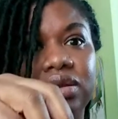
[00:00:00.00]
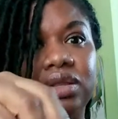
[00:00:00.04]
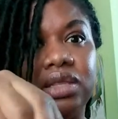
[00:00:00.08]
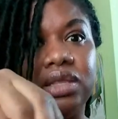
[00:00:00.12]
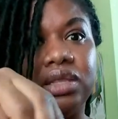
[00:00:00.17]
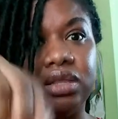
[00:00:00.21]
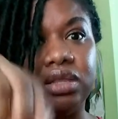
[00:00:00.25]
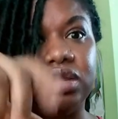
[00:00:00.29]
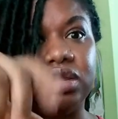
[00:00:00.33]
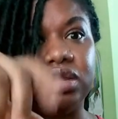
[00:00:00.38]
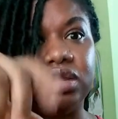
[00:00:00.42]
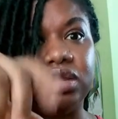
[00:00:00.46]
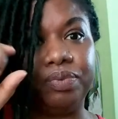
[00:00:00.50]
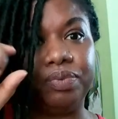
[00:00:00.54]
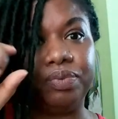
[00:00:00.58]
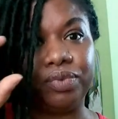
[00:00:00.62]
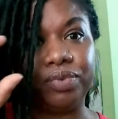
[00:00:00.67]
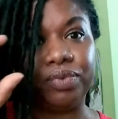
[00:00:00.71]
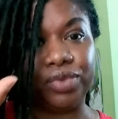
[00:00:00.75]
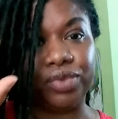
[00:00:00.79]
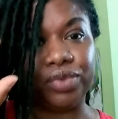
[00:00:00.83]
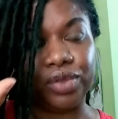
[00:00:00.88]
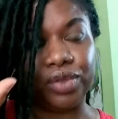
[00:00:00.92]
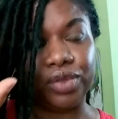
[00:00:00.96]
the
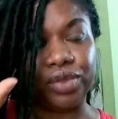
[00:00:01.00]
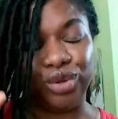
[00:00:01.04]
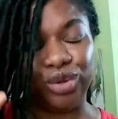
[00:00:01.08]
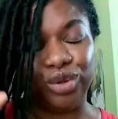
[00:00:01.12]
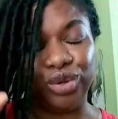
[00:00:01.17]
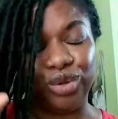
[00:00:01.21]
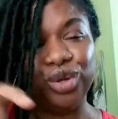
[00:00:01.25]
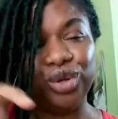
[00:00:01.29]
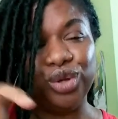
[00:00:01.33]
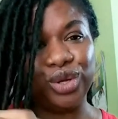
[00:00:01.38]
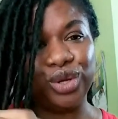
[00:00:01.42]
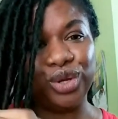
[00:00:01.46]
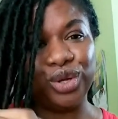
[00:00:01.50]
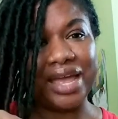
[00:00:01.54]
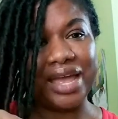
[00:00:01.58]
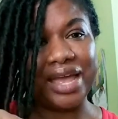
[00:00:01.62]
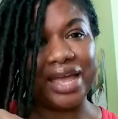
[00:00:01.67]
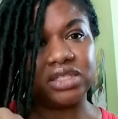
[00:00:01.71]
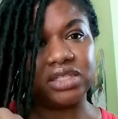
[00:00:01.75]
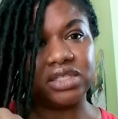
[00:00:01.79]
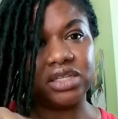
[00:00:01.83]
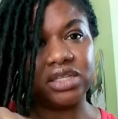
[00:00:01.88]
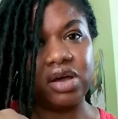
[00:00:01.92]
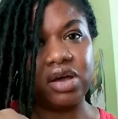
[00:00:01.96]
the good
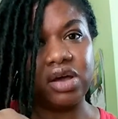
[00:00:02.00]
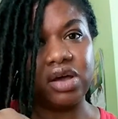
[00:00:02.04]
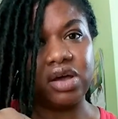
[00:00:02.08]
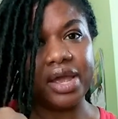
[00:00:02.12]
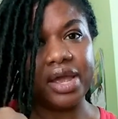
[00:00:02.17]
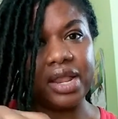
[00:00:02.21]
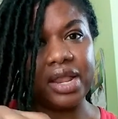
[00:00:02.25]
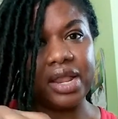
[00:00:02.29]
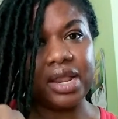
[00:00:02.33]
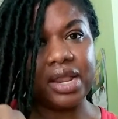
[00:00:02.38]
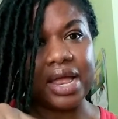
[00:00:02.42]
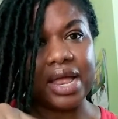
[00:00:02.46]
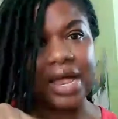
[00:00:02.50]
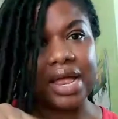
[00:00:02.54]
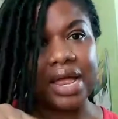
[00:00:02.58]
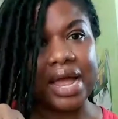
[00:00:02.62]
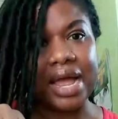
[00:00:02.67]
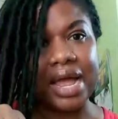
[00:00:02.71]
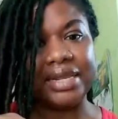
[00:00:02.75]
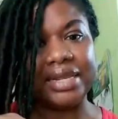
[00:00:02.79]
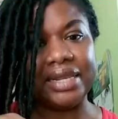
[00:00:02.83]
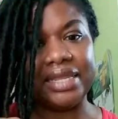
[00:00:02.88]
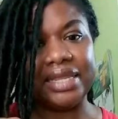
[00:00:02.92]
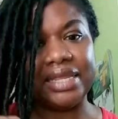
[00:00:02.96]
castor oil
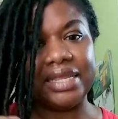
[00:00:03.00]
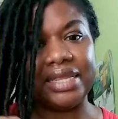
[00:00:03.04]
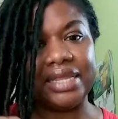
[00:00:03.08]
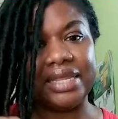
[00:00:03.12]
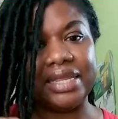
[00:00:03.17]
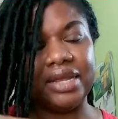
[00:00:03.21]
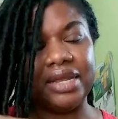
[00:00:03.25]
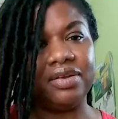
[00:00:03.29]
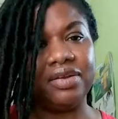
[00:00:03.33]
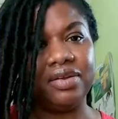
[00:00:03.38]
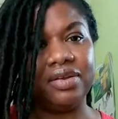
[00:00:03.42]
and the